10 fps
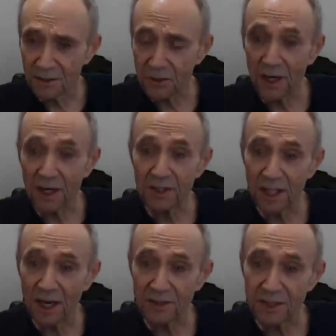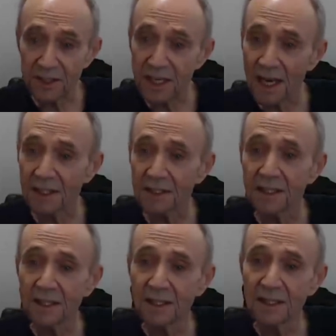trying to count to 10
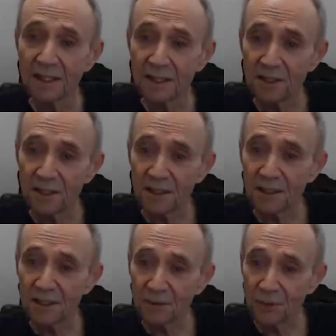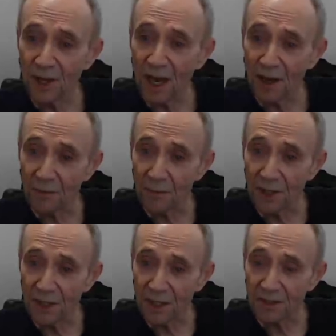without
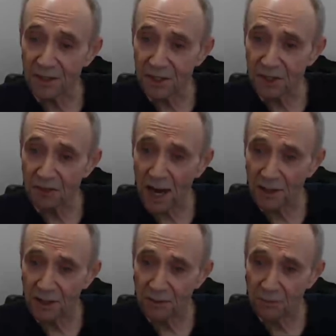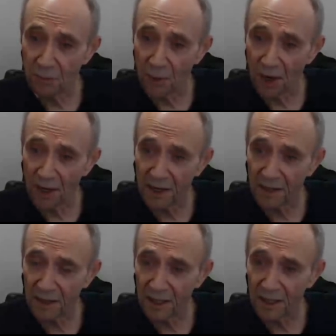being distracted
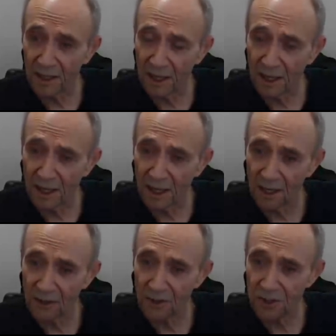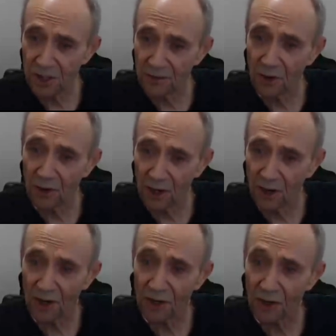by other stuff going
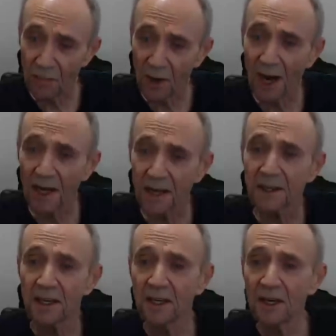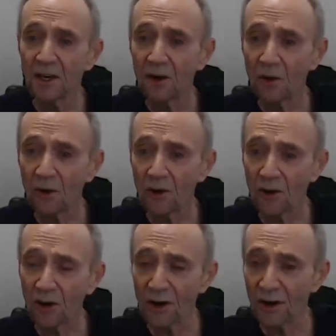on in your mind
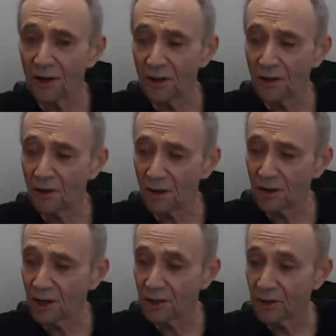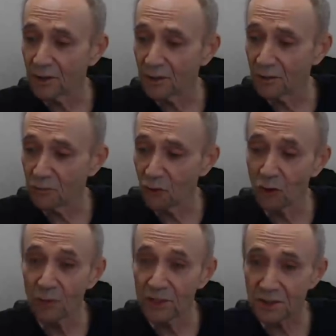or in the
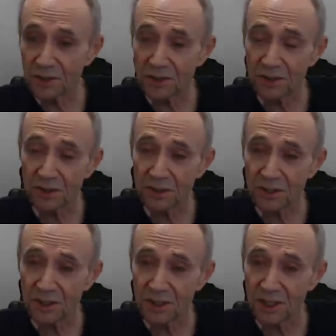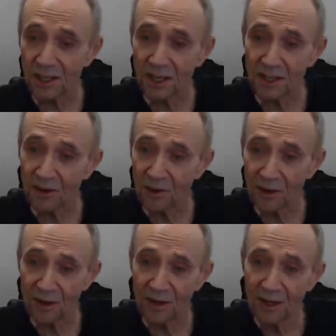room that you're sitting in
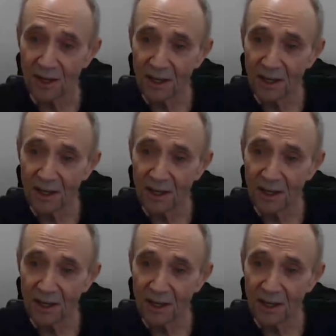or